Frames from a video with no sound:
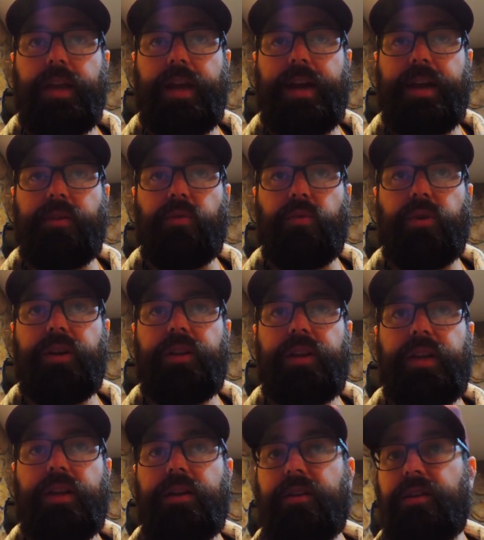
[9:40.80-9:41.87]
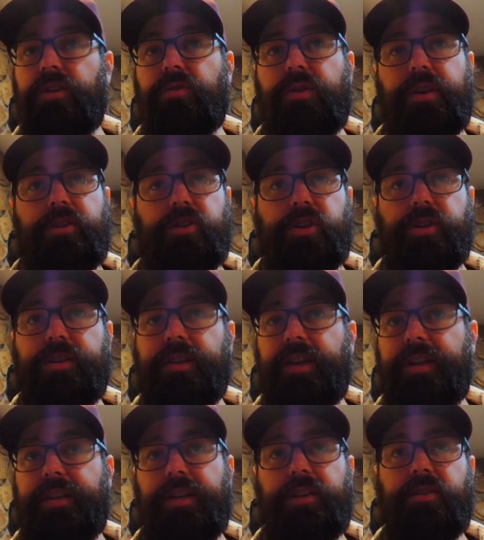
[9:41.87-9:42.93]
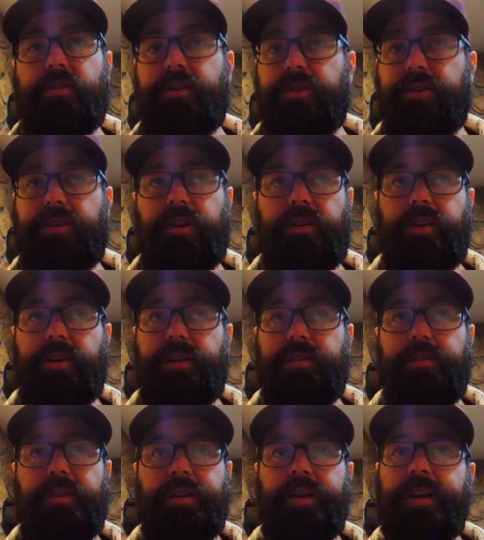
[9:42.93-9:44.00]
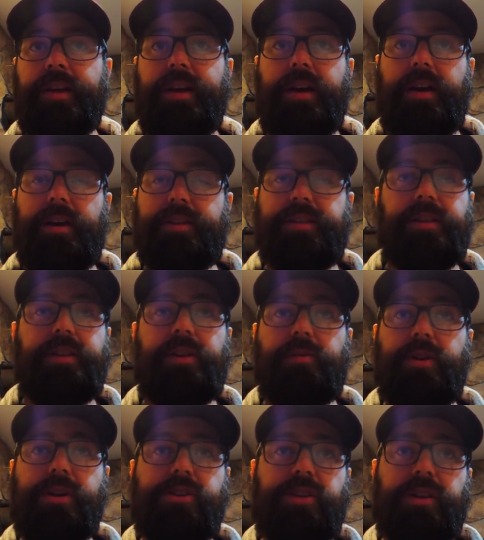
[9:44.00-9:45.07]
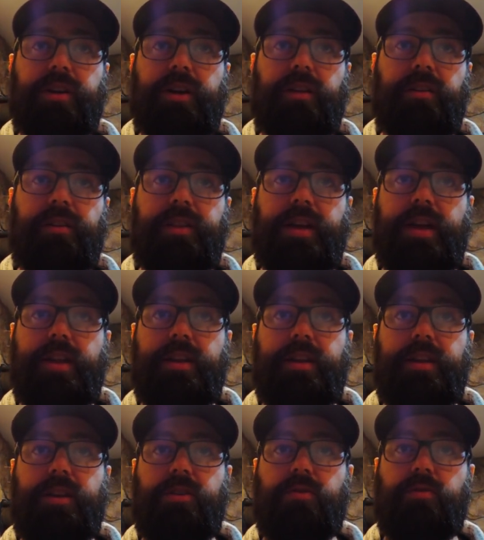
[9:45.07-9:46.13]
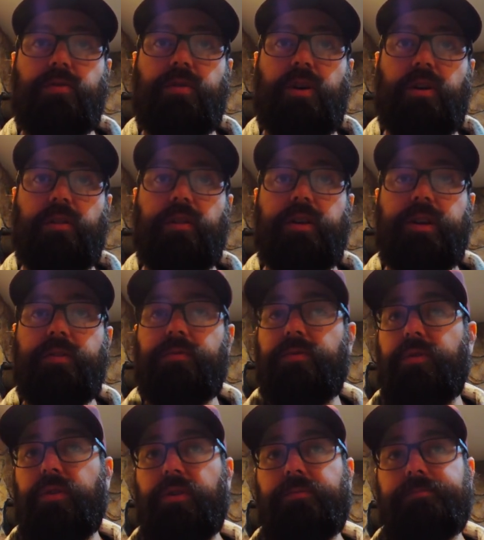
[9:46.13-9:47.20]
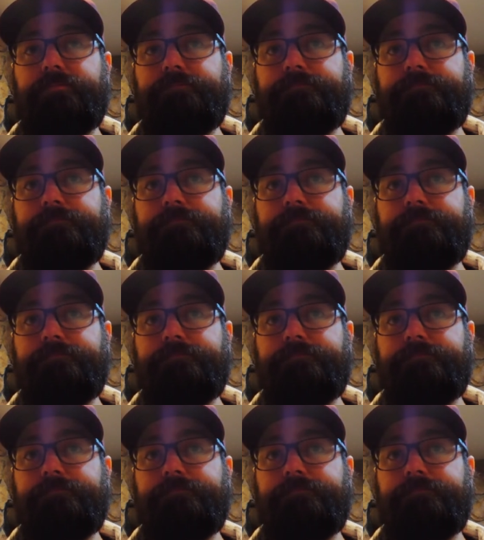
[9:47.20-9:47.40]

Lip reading: And really, you can just continue to stir until you reach the color that you are looking for.